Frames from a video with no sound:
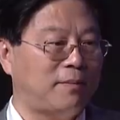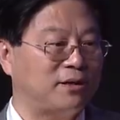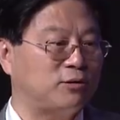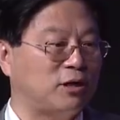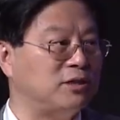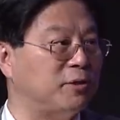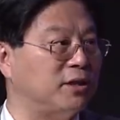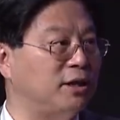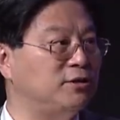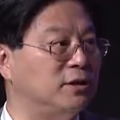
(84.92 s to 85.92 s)
public
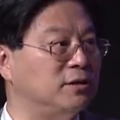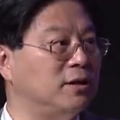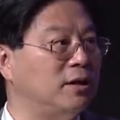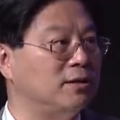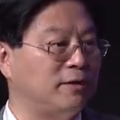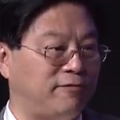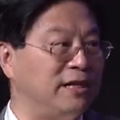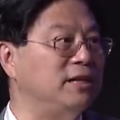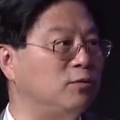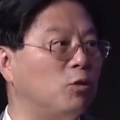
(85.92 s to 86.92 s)
transportation the
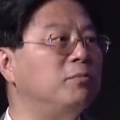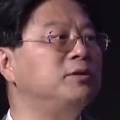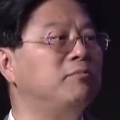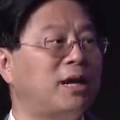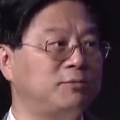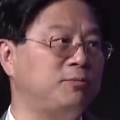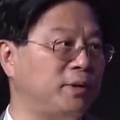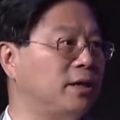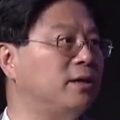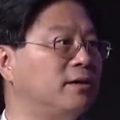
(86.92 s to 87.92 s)
fleet will be much
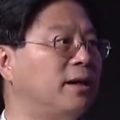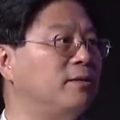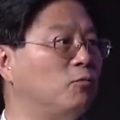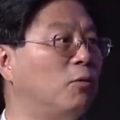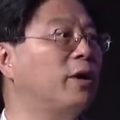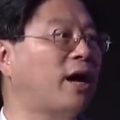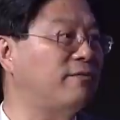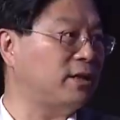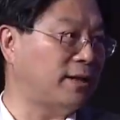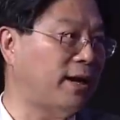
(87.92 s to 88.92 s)
bigger than what we
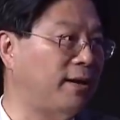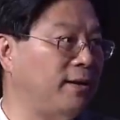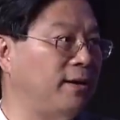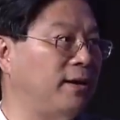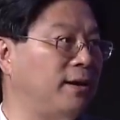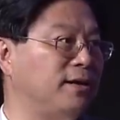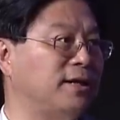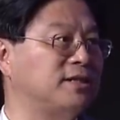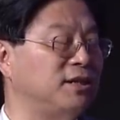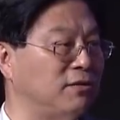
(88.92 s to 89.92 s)
have today. And
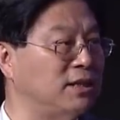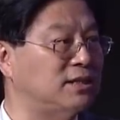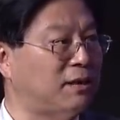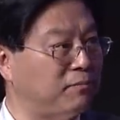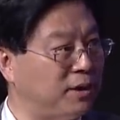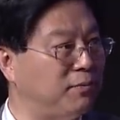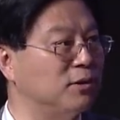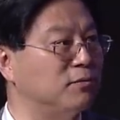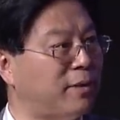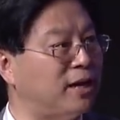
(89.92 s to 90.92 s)
they still need some people
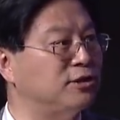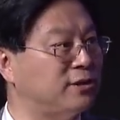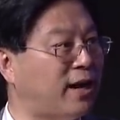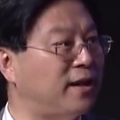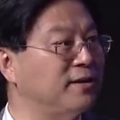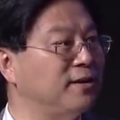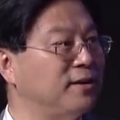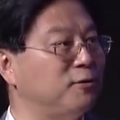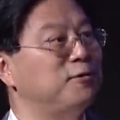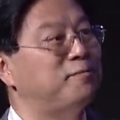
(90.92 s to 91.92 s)
to manage that,
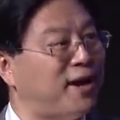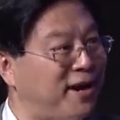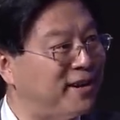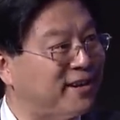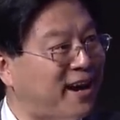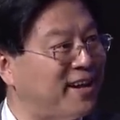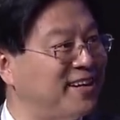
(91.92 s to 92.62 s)
to repair that,